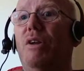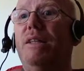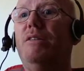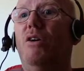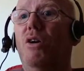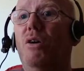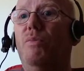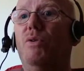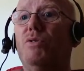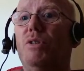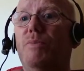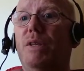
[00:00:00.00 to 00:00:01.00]
Grand
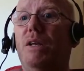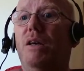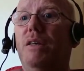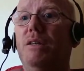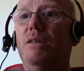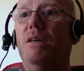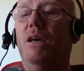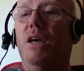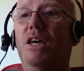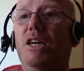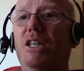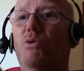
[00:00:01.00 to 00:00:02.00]
Harbour or something like that.
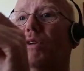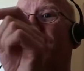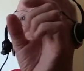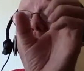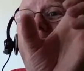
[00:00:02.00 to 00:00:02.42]
You know what I